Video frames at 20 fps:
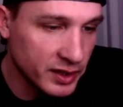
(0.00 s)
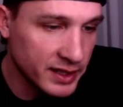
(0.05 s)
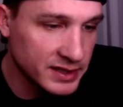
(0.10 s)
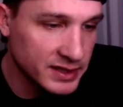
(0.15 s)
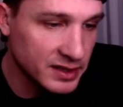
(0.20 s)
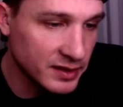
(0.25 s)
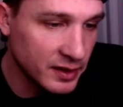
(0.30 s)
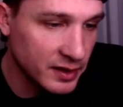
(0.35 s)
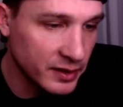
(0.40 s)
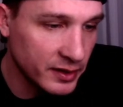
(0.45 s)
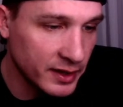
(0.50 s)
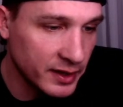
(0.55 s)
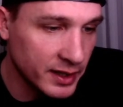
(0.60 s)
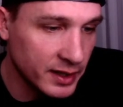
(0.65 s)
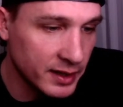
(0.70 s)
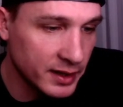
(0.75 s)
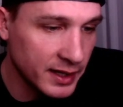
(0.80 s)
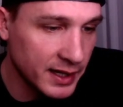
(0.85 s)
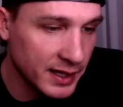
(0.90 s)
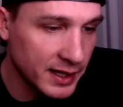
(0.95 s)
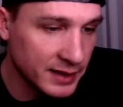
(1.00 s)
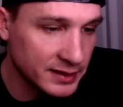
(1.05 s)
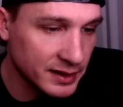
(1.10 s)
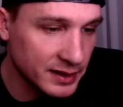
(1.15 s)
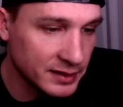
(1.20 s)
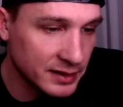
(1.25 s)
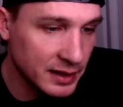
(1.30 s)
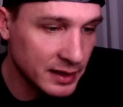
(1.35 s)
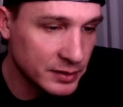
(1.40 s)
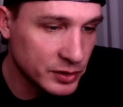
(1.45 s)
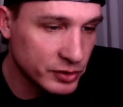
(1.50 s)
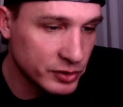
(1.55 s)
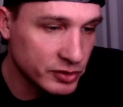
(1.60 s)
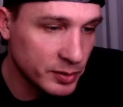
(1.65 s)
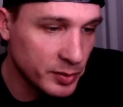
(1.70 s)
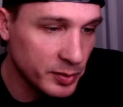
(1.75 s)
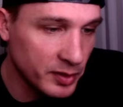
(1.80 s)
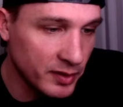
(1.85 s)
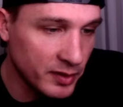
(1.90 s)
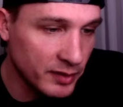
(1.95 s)
Ice, on the other hand, eight out of ten times will
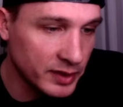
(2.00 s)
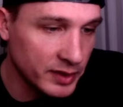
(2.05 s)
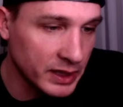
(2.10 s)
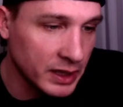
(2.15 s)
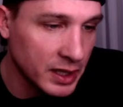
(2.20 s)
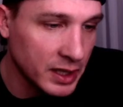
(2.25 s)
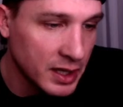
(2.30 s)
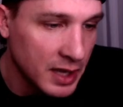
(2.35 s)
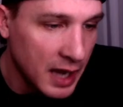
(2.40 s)
strip you of everything.